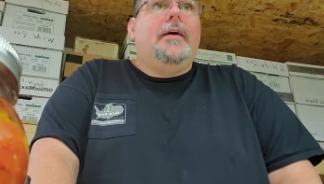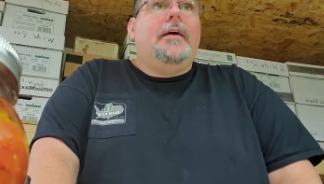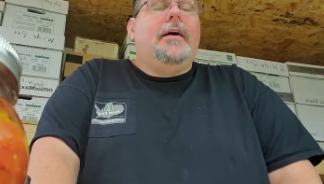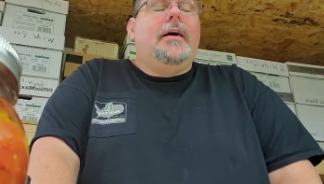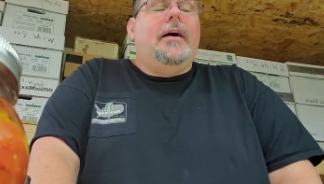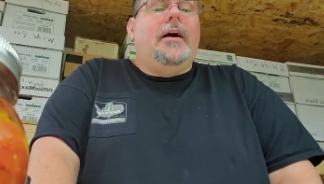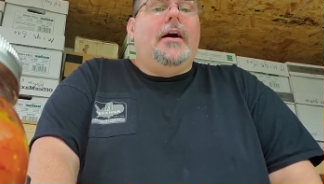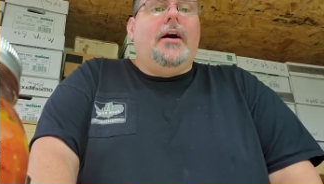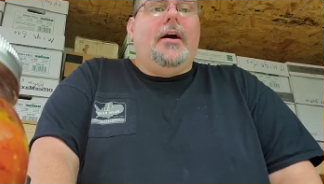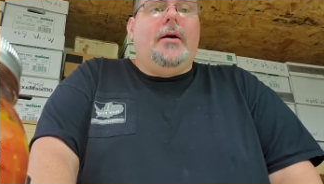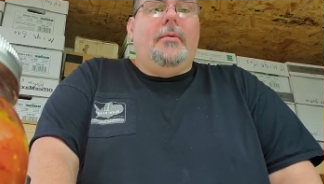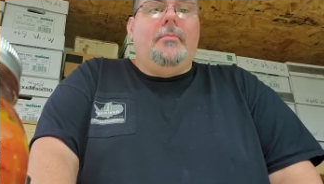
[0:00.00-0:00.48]

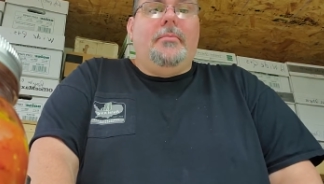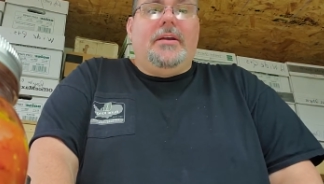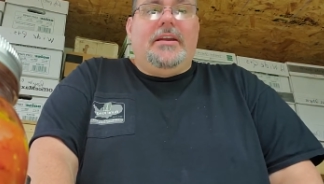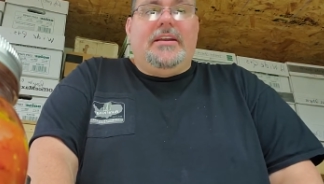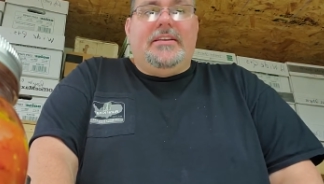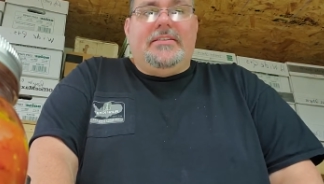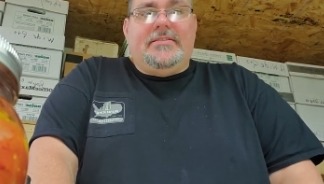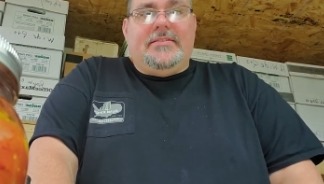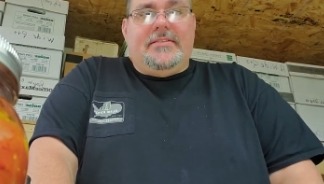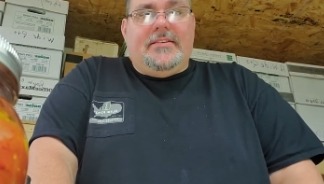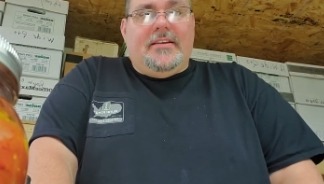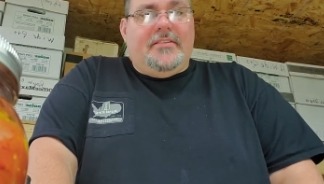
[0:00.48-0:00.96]

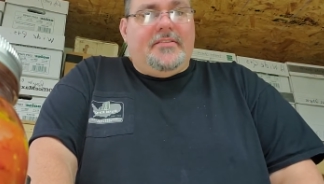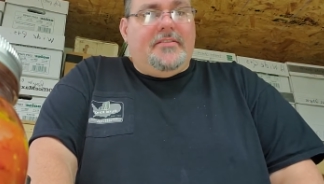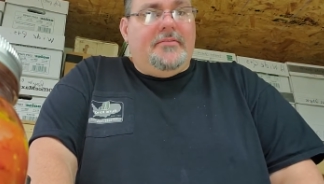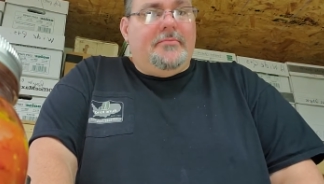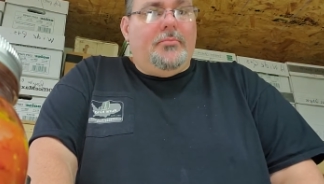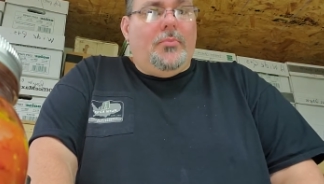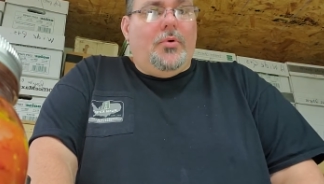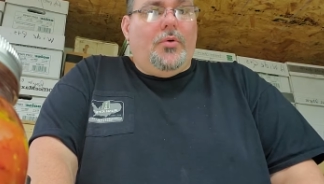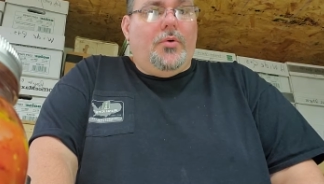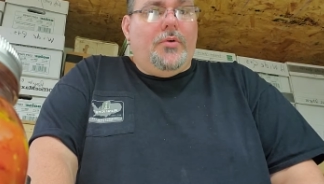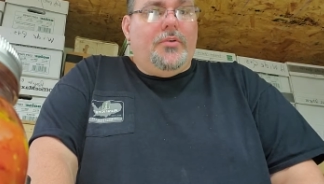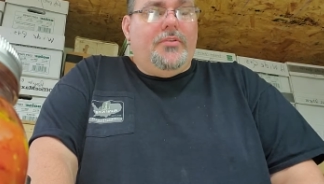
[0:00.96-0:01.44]
It's nothing
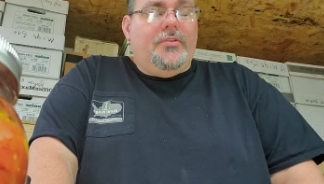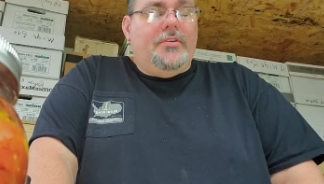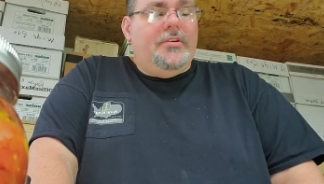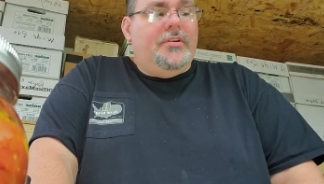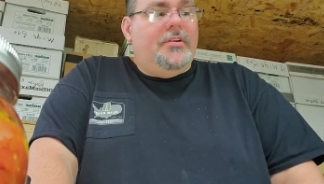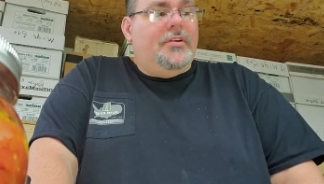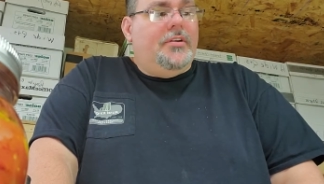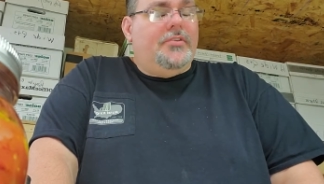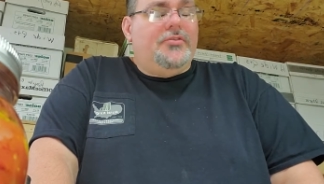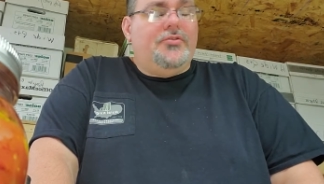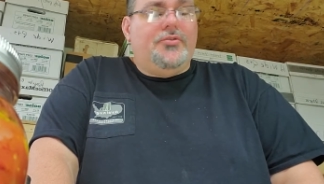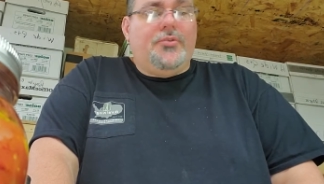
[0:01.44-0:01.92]
more
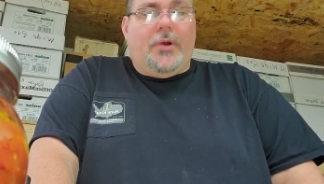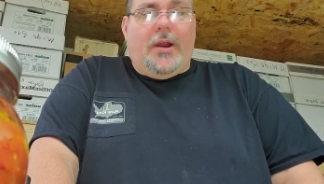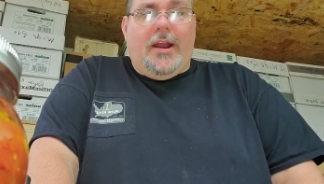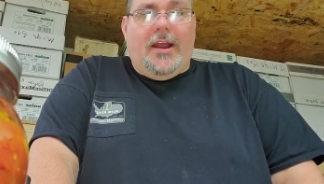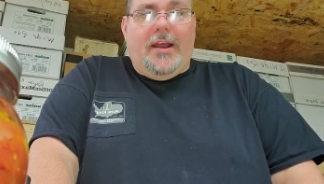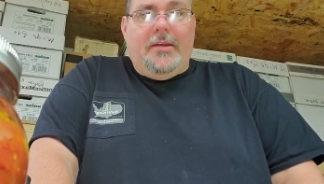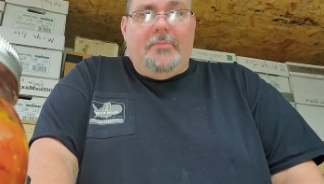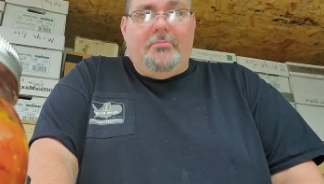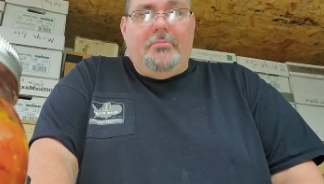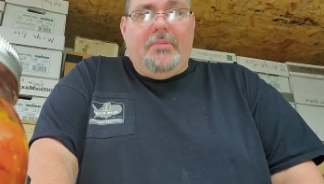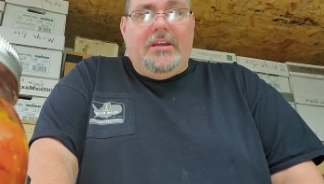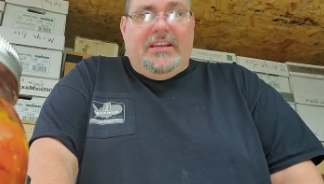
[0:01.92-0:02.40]
than a
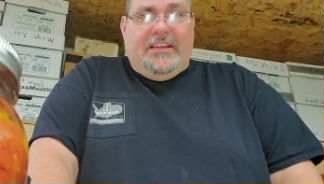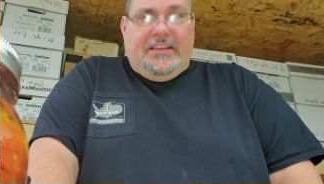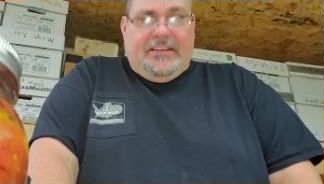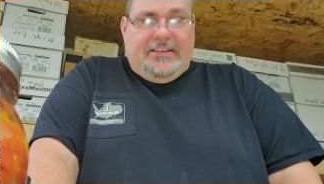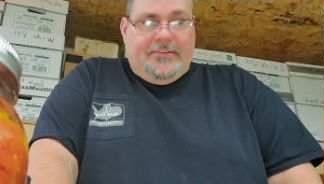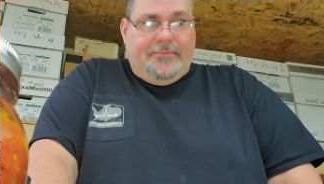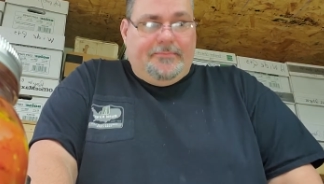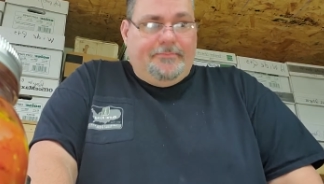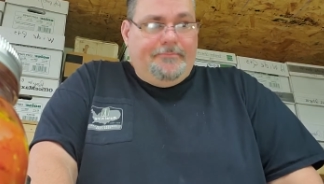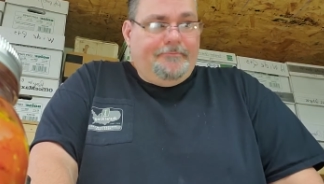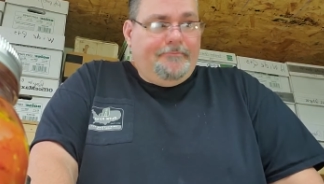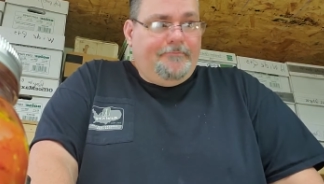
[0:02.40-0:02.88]
dry
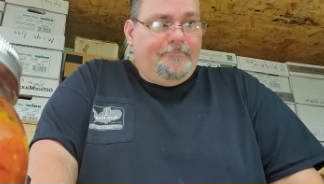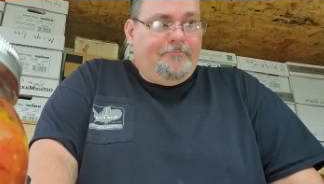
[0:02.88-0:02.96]
bean.